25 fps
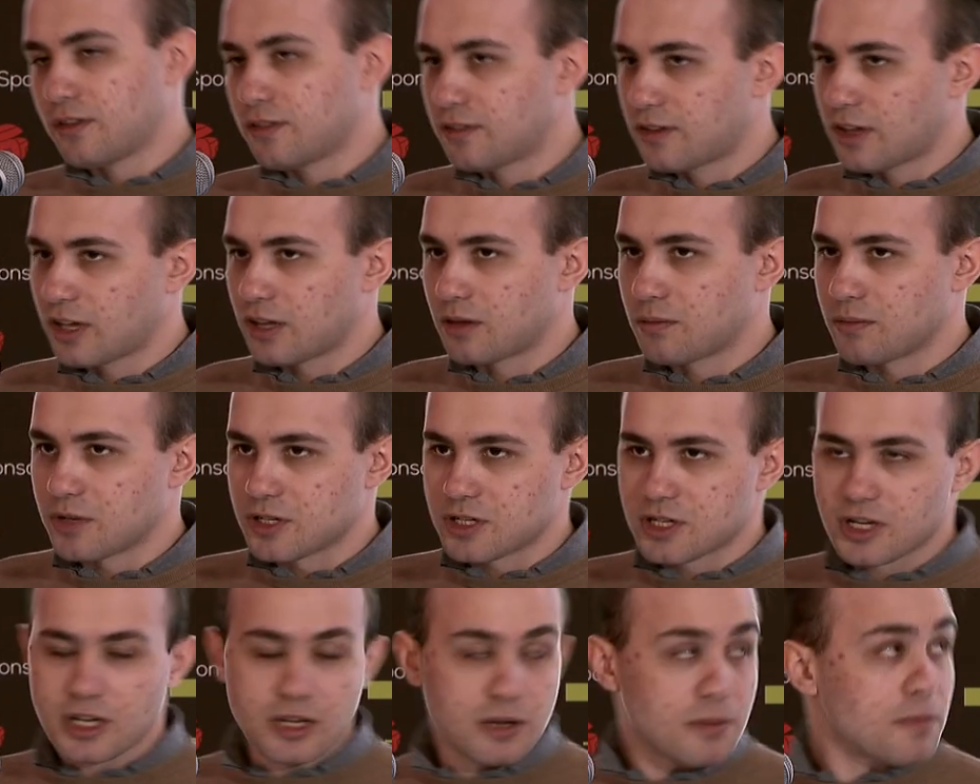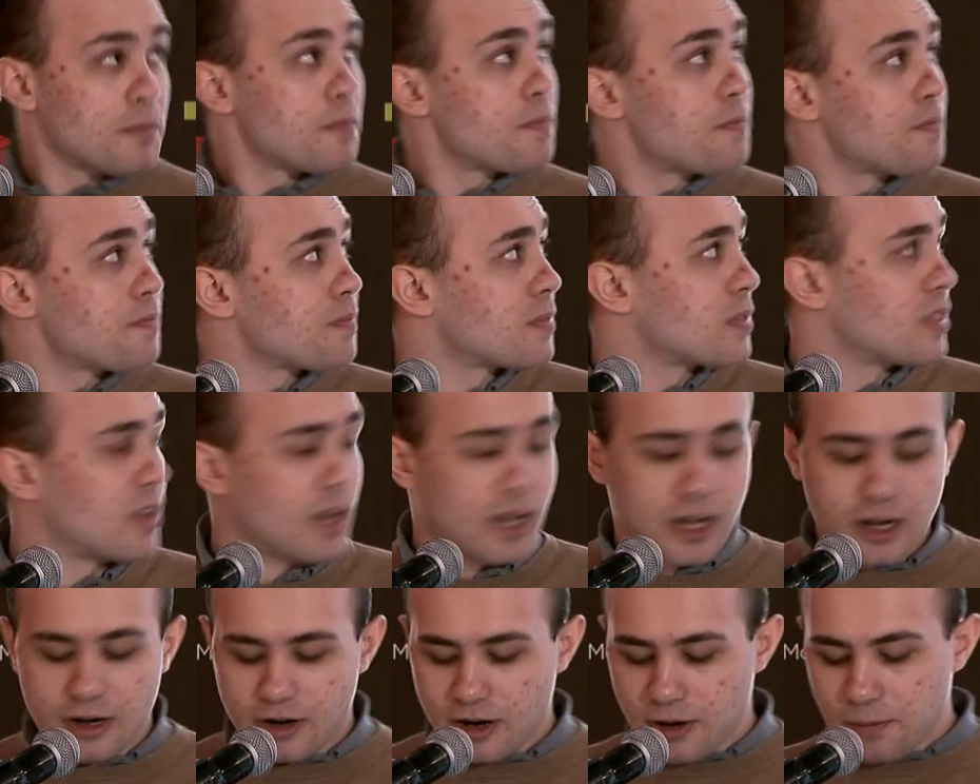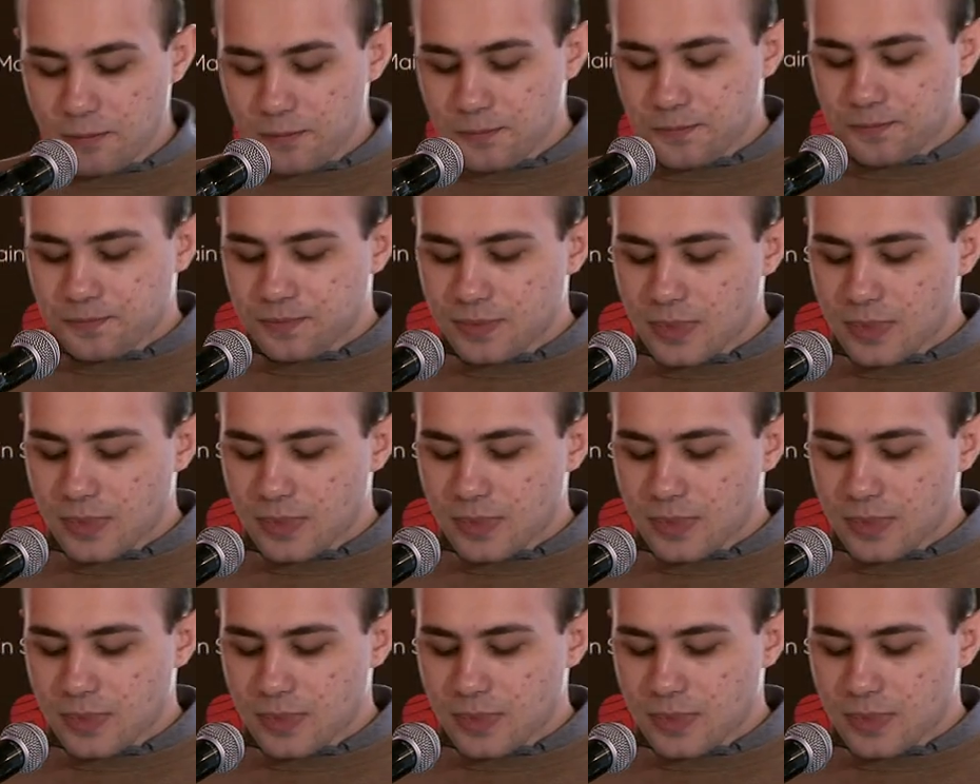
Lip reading: state machine diagram.